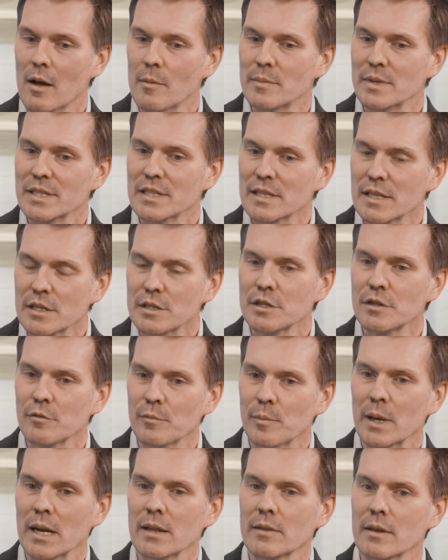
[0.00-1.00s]
Since you've
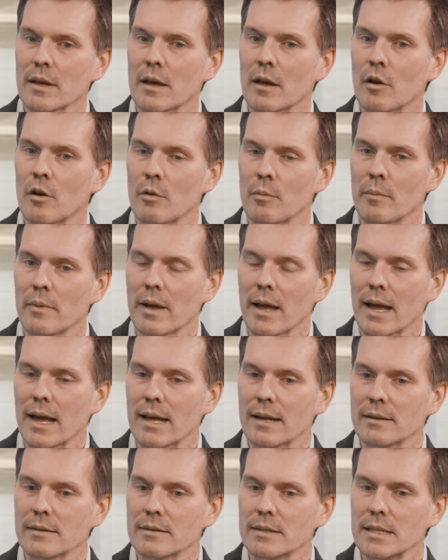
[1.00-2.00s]
been at the helm
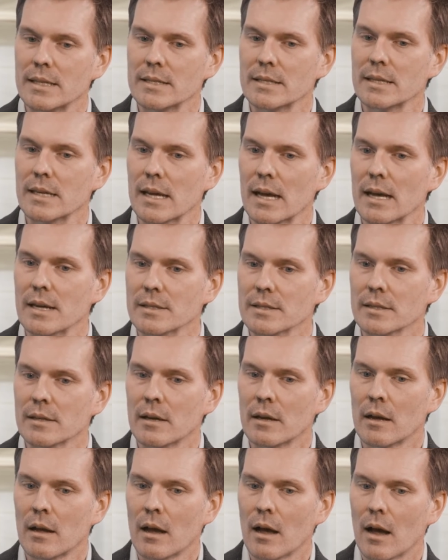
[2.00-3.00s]
at DZS,
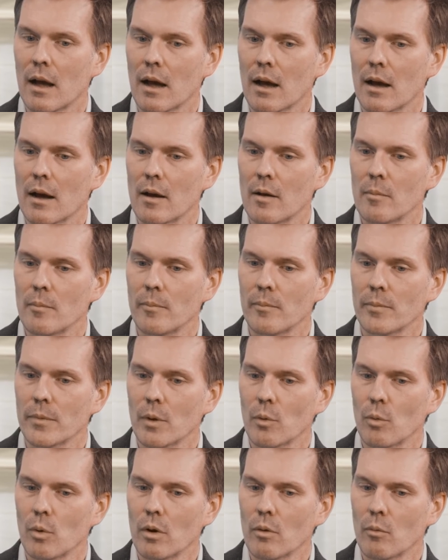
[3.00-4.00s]

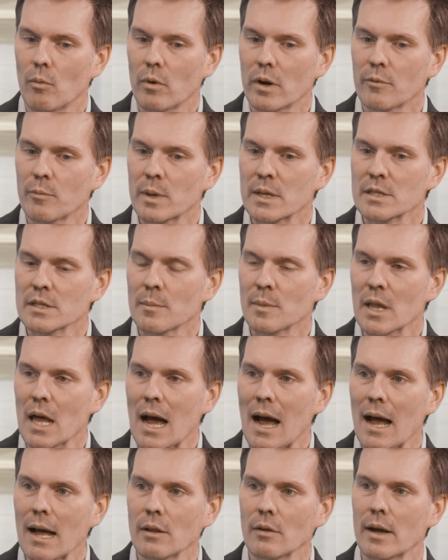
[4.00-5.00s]
what have been some of the
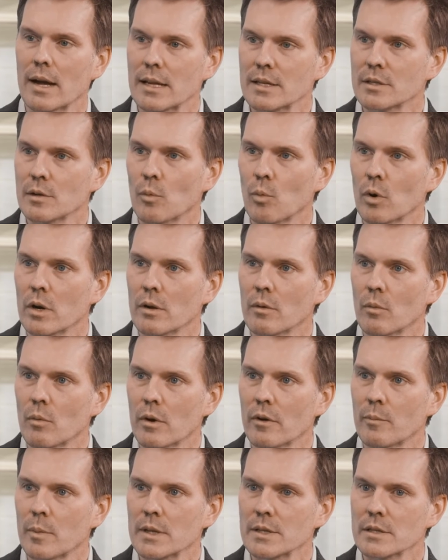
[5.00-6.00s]
highlights, or what
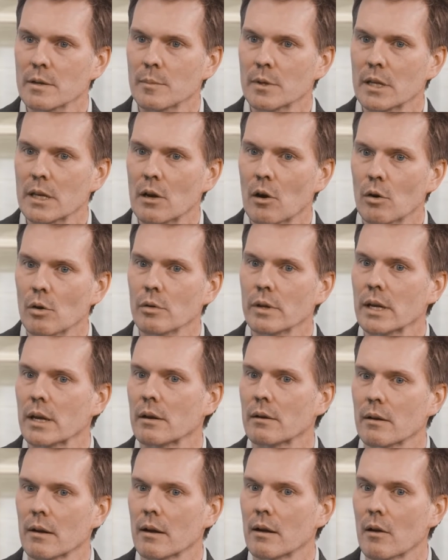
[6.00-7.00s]
have been some of the
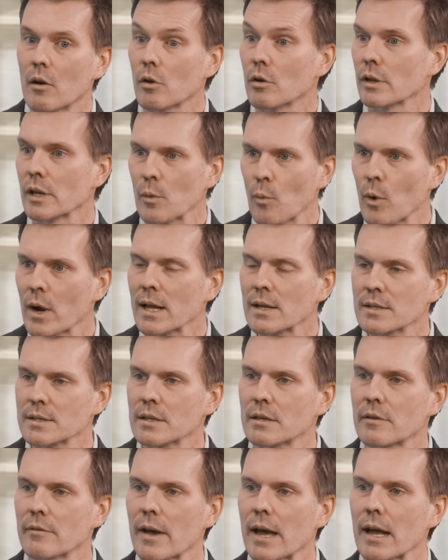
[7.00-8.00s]
early wins that
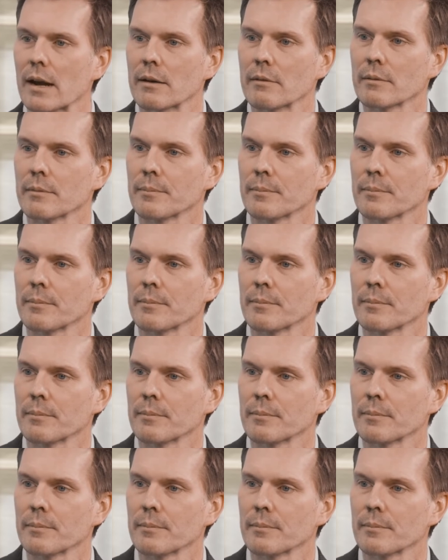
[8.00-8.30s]
you've had?